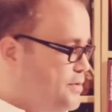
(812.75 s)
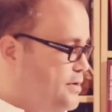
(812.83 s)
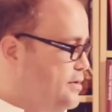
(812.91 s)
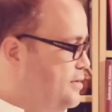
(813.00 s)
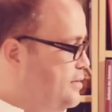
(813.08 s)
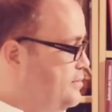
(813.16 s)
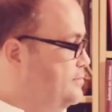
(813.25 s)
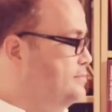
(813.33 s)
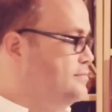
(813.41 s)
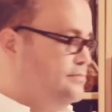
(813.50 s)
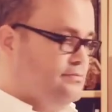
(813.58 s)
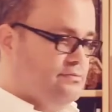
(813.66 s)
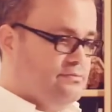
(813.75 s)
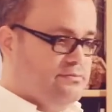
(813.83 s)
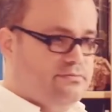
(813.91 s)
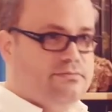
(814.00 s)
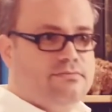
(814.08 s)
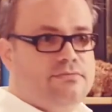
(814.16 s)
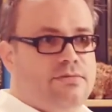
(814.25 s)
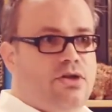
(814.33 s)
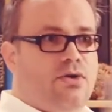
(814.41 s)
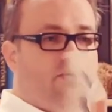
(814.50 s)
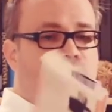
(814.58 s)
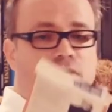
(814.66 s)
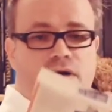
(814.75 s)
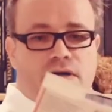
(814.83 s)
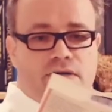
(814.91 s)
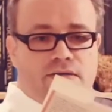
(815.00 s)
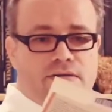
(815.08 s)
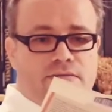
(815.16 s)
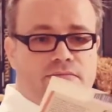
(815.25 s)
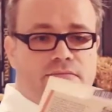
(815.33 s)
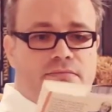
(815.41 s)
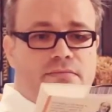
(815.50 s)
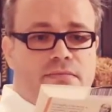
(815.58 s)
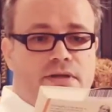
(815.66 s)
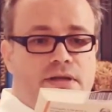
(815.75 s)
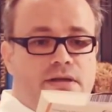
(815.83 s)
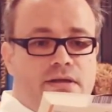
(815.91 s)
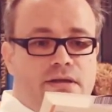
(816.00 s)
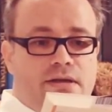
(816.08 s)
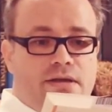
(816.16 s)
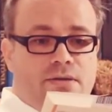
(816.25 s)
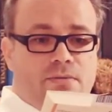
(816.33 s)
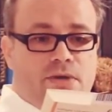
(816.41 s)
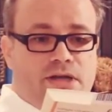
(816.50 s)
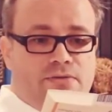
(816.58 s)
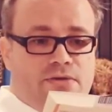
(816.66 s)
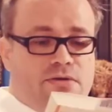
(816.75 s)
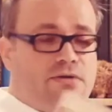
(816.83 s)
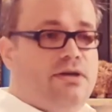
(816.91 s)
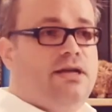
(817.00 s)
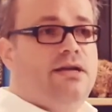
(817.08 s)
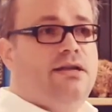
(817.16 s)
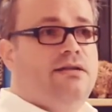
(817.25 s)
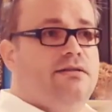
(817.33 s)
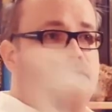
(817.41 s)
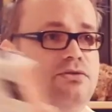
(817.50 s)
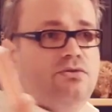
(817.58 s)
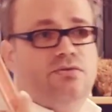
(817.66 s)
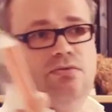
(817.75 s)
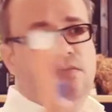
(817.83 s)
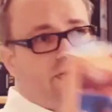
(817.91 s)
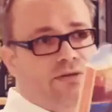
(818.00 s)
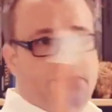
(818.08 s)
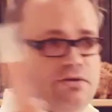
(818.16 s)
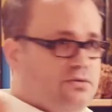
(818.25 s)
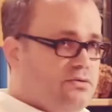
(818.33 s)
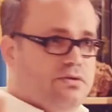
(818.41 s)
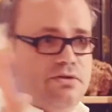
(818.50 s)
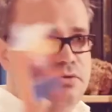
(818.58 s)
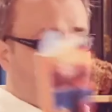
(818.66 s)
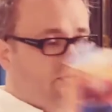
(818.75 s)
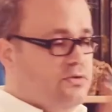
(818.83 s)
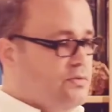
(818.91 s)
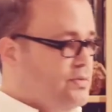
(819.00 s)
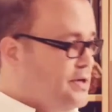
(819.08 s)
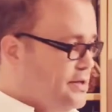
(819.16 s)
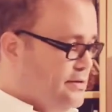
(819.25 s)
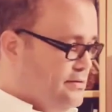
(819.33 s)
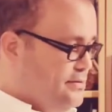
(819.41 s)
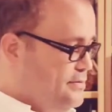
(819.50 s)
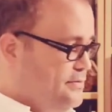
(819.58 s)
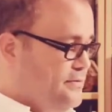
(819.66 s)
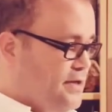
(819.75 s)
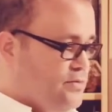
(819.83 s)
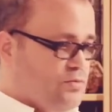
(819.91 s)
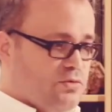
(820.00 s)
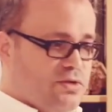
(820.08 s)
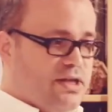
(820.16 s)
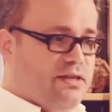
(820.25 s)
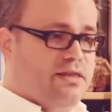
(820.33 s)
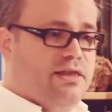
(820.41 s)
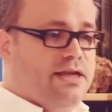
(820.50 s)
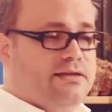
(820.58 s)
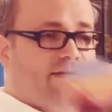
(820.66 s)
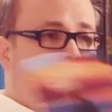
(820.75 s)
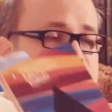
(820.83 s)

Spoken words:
go on whatever, and do whatever you do on YouTube and Facebook and things,